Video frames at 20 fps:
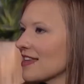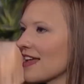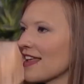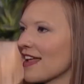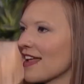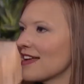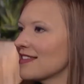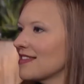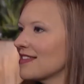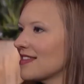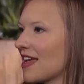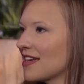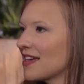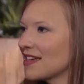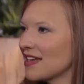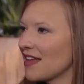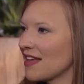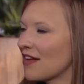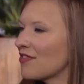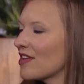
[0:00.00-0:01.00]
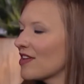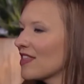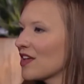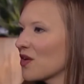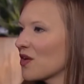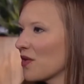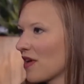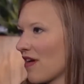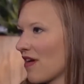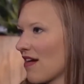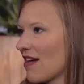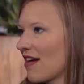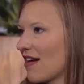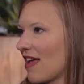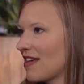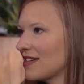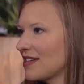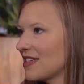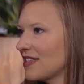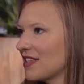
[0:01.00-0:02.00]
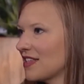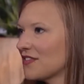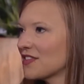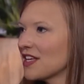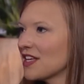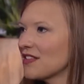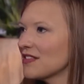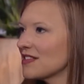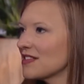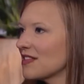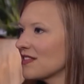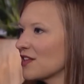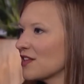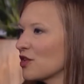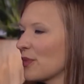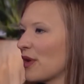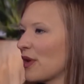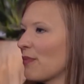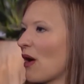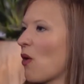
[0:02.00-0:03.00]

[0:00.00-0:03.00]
as is everything going on at ND-LEEF. Tell us a little bit about